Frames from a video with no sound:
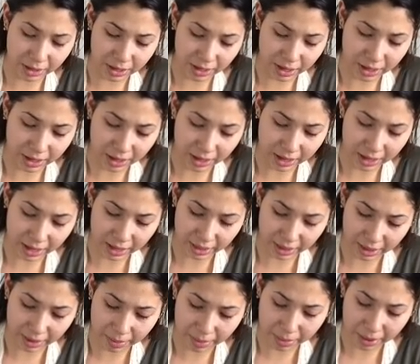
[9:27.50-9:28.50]
good
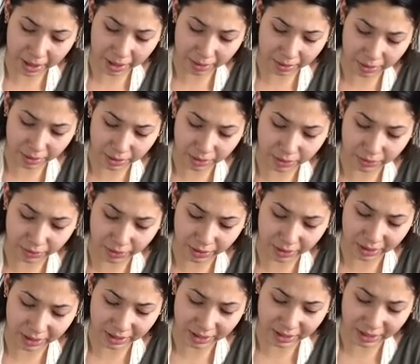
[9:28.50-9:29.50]
healing powers for
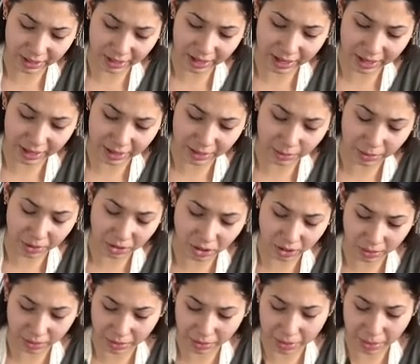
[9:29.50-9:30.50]
the skin,
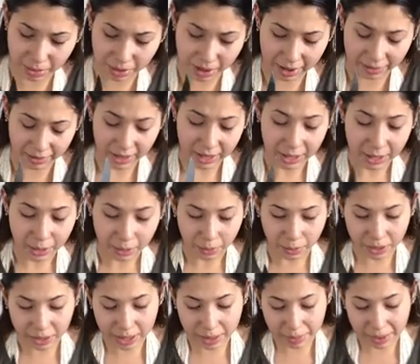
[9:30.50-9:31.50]
especially when people have
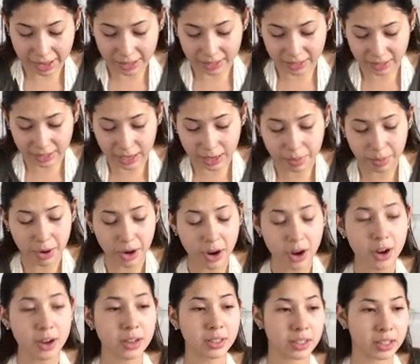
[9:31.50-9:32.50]
really bad
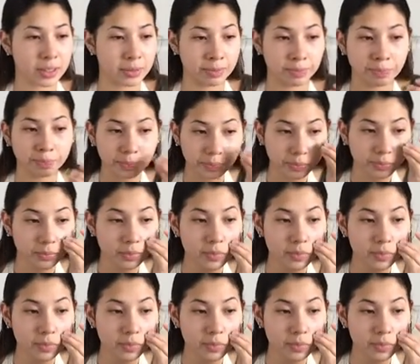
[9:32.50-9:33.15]
sunburns and